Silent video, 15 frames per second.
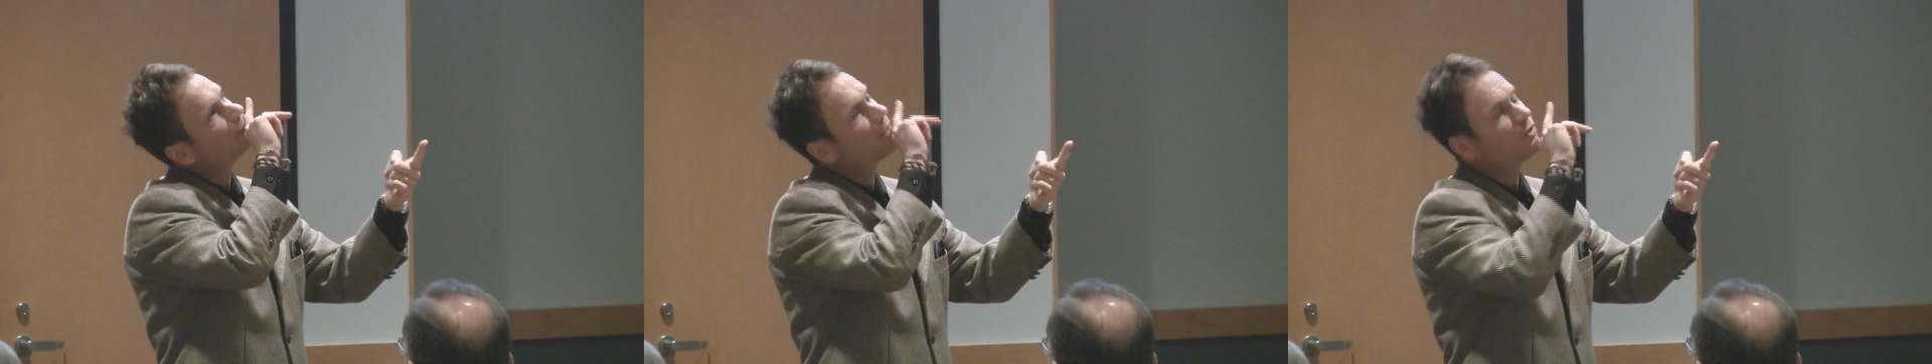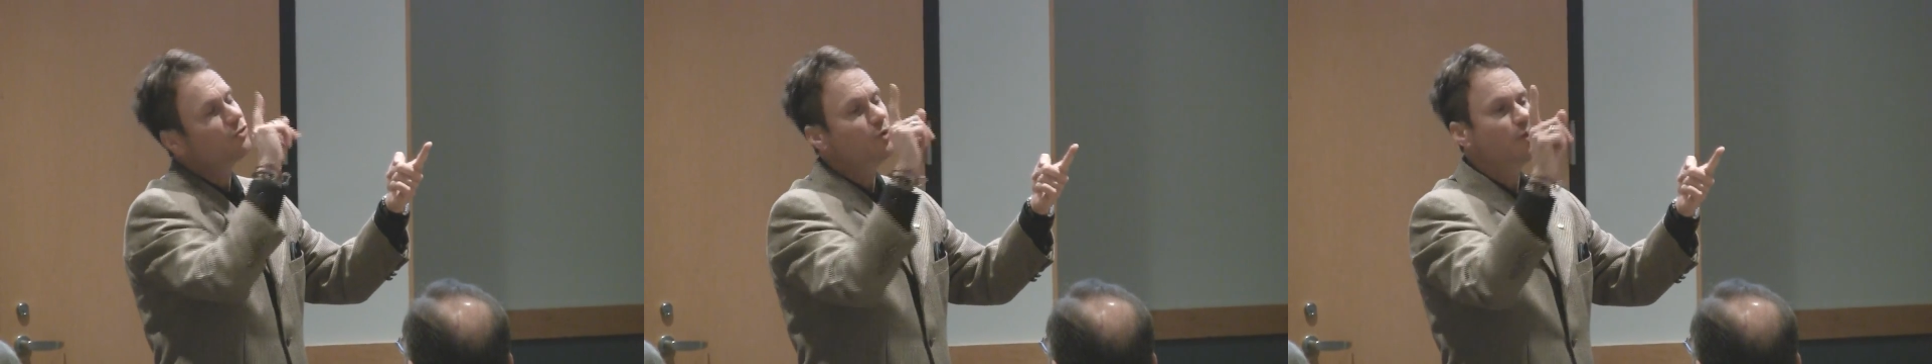
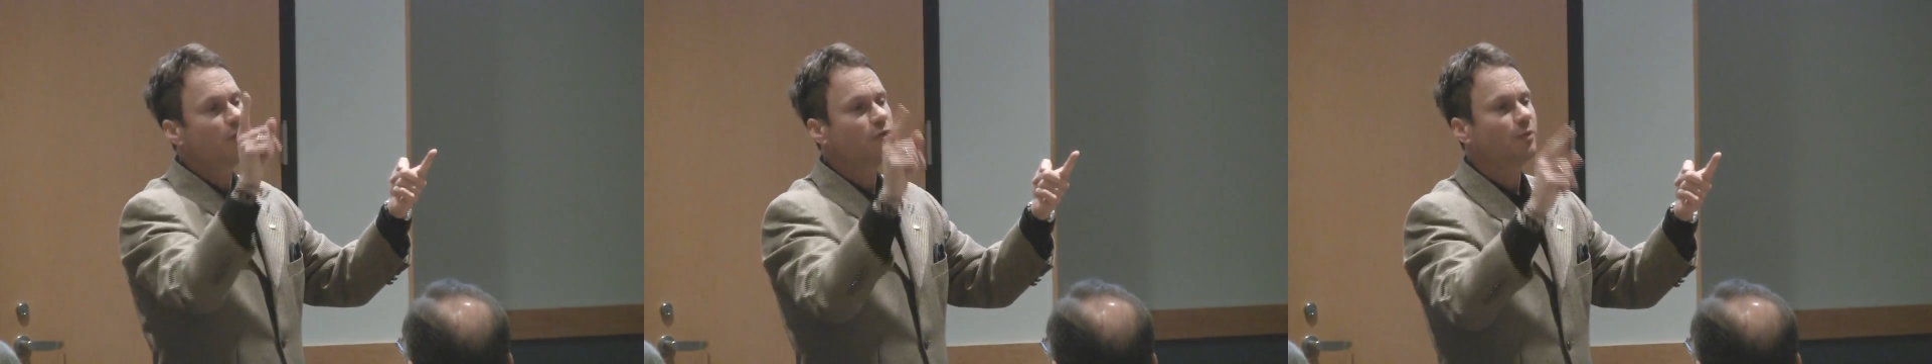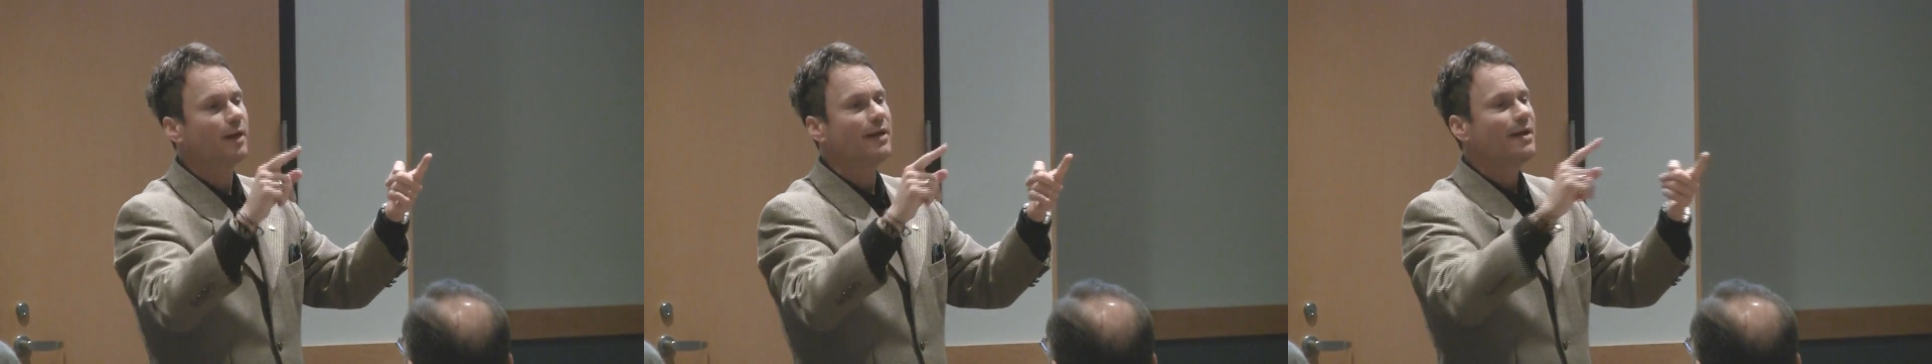Let's do it
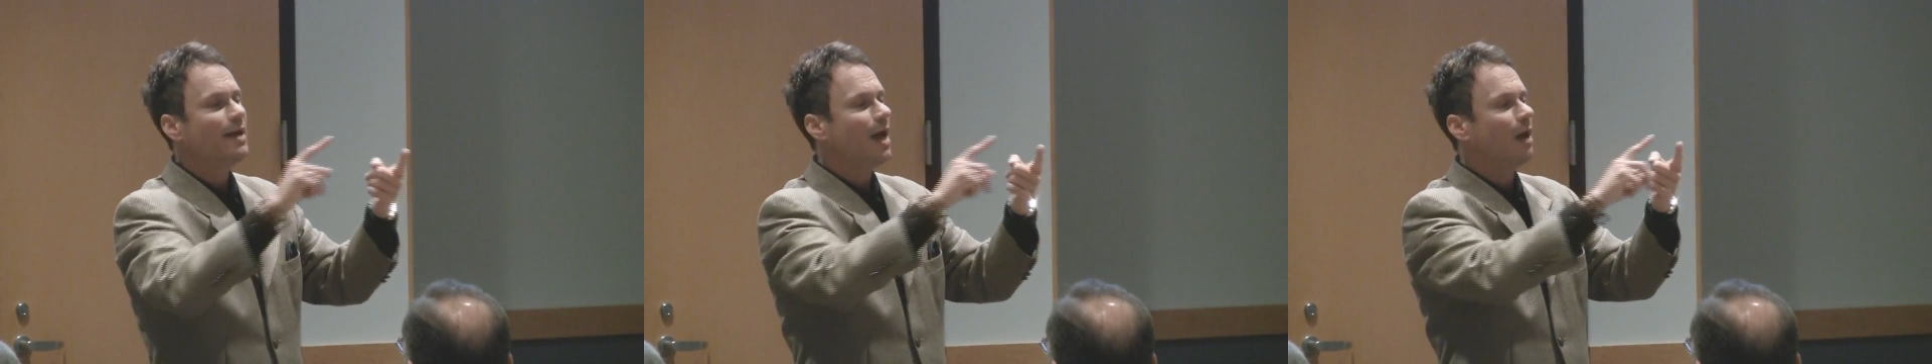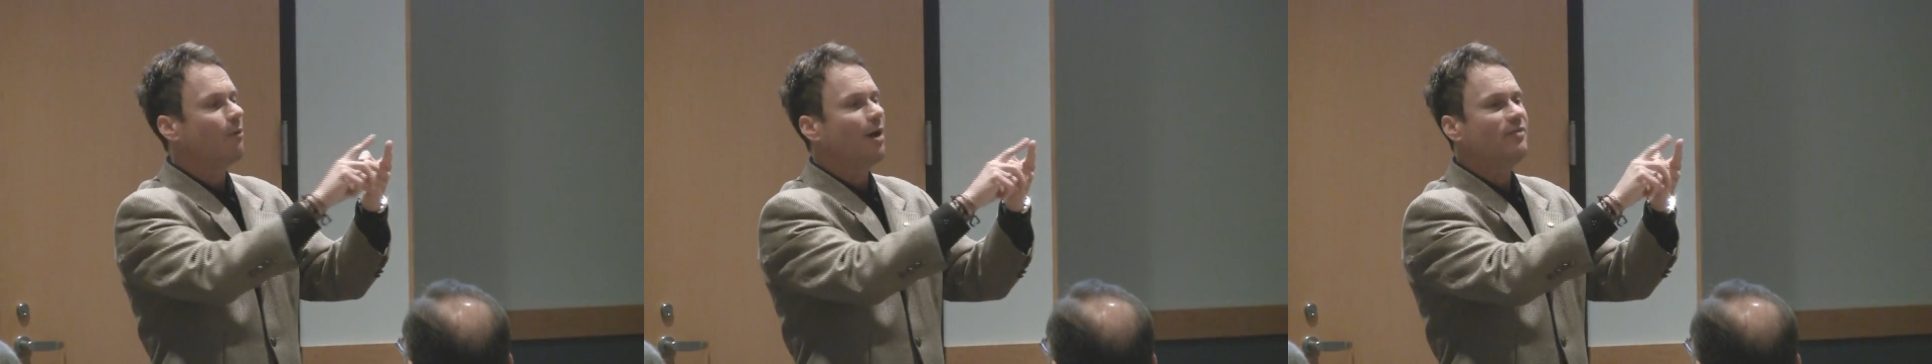this way.
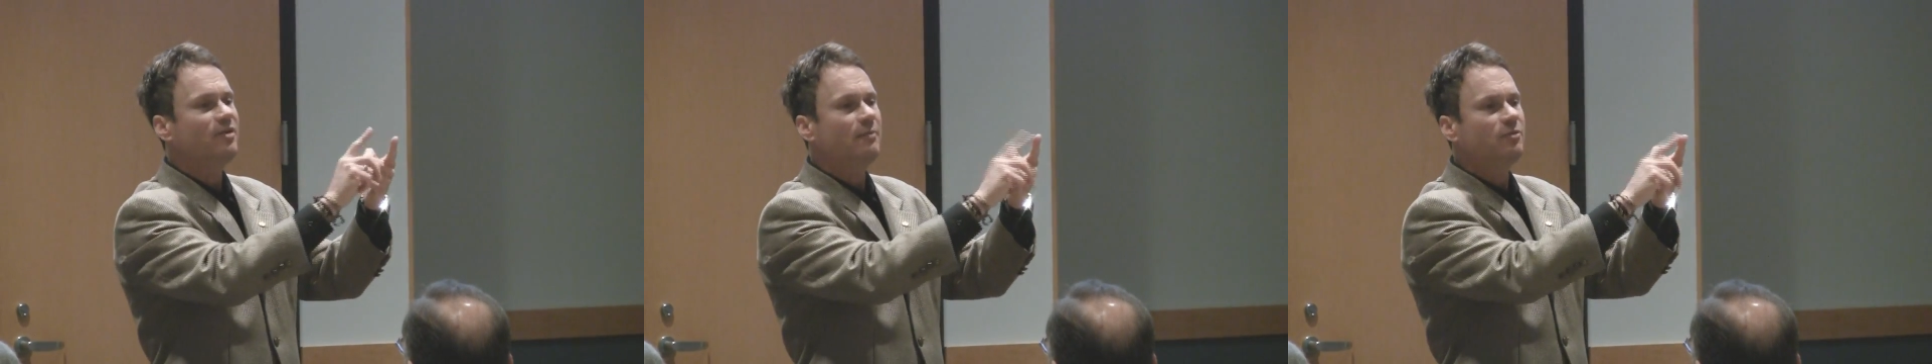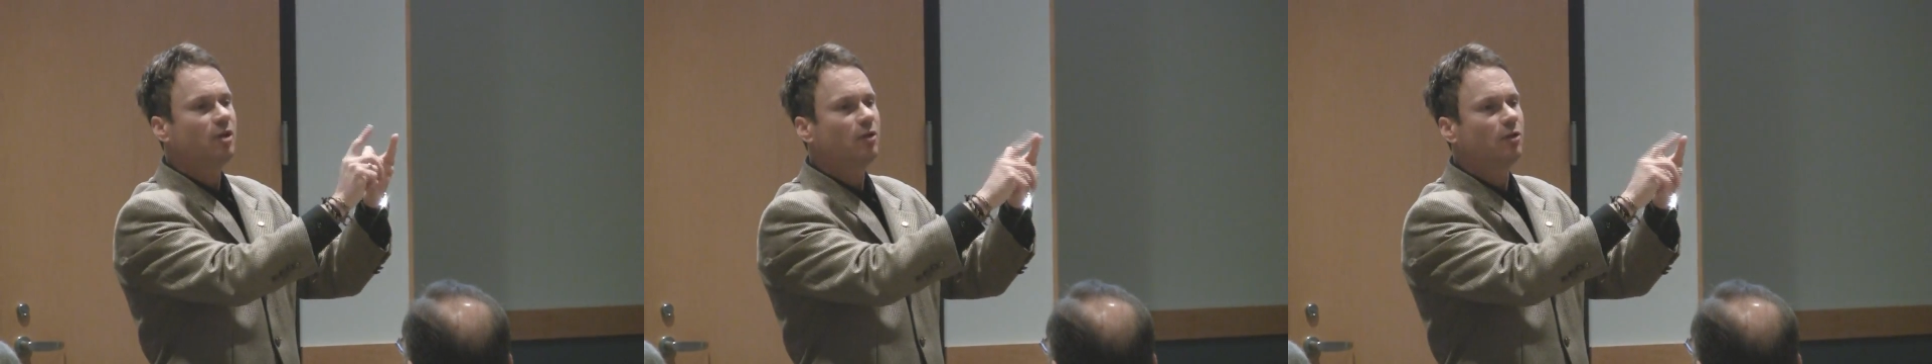I want them to